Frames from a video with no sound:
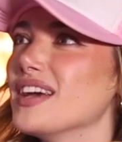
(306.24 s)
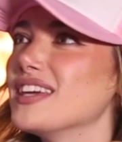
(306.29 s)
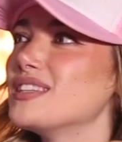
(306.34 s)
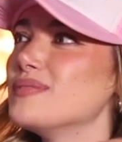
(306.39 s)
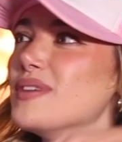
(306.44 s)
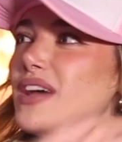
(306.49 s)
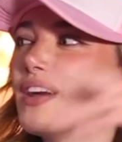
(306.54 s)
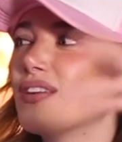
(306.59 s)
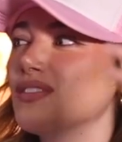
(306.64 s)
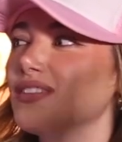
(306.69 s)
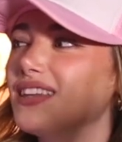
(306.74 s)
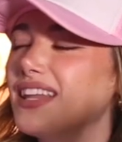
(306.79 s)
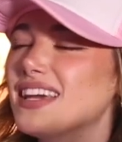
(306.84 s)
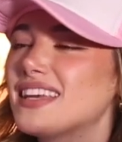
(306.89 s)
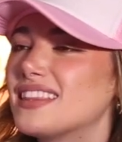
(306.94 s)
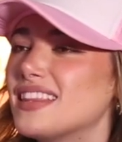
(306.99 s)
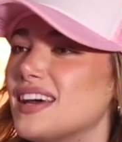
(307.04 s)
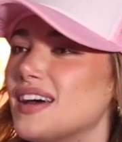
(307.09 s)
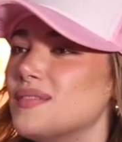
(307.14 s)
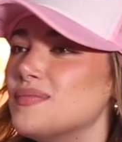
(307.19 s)
nice to me, I don't
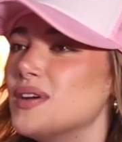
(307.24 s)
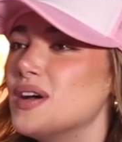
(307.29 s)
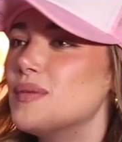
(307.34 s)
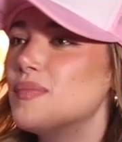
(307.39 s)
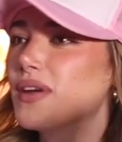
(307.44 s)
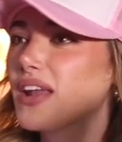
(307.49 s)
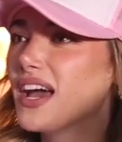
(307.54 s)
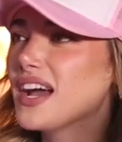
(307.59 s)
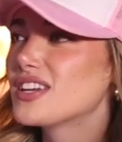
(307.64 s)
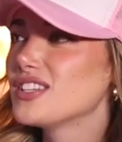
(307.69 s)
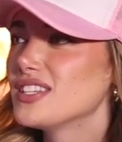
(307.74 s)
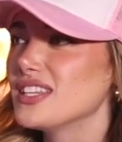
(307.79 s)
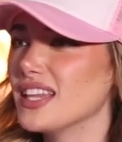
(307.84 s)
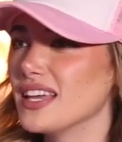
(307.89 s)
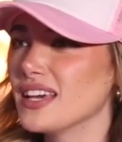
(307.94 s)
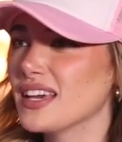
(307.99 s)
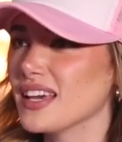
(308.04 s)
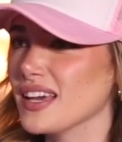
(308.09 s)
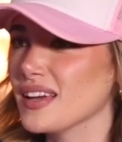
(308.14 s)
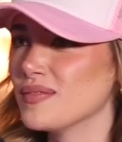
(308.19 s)
like them, but I actually
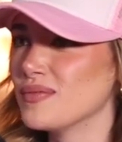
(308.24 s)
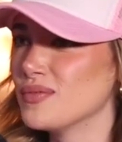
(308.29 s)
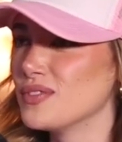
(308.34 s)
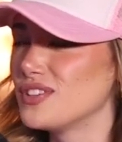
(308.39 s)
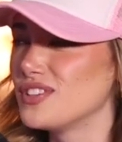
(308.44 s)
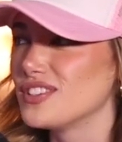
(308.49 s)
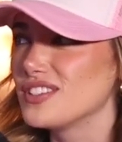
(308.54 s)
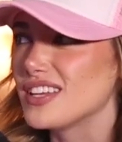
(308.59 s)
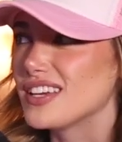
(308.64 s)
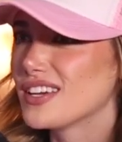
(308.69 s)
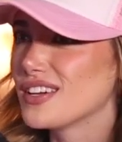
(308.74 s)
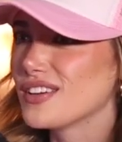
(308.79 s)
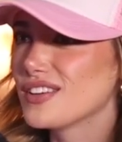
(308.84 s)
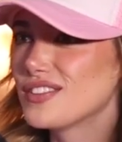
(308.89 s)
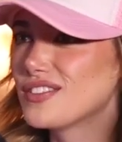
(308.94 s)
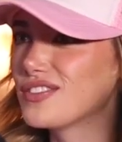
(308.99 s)
like him, which is like